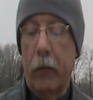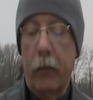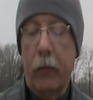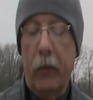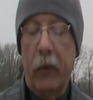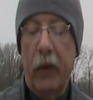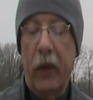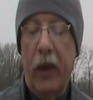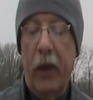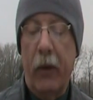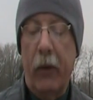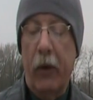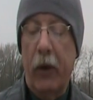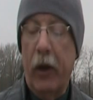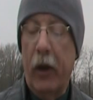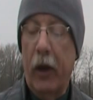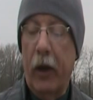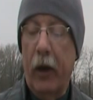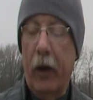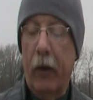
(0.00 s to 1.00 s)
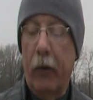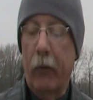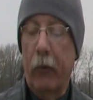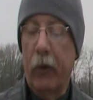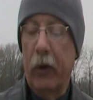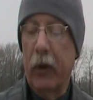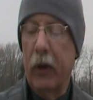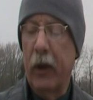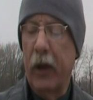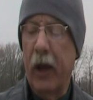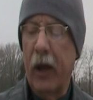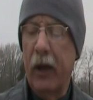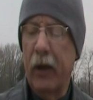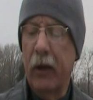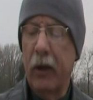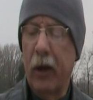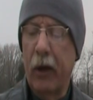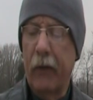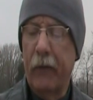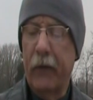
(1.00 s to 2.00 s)
They
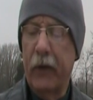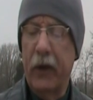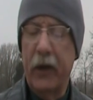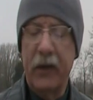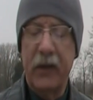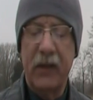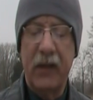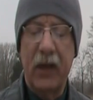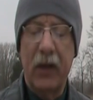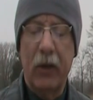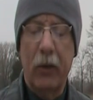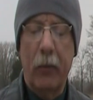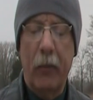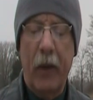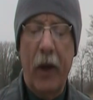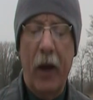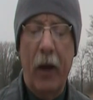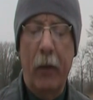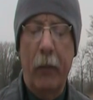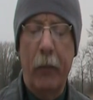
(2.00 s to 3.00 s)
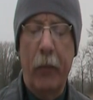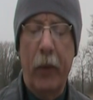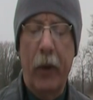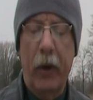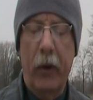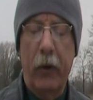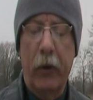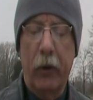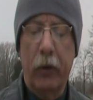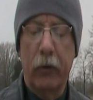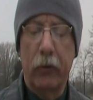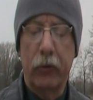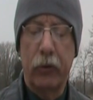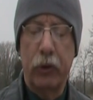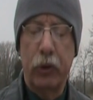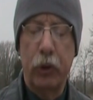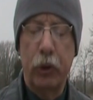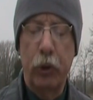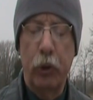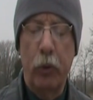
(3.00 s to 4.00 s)
uncovered a single mound burial
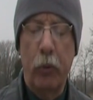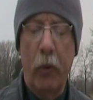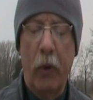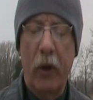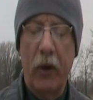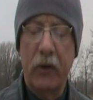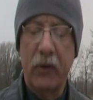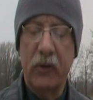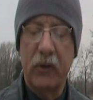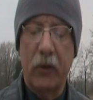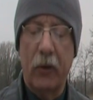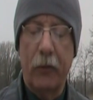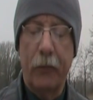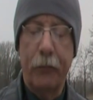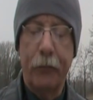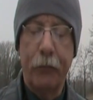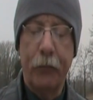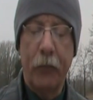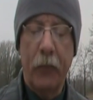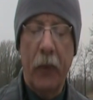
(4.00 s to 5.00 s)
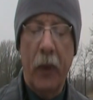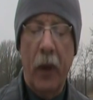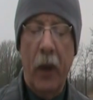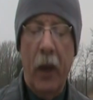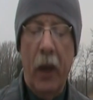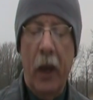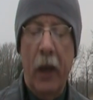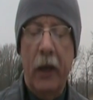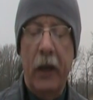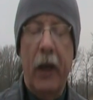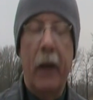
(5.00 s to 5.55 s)
tomb also. Now,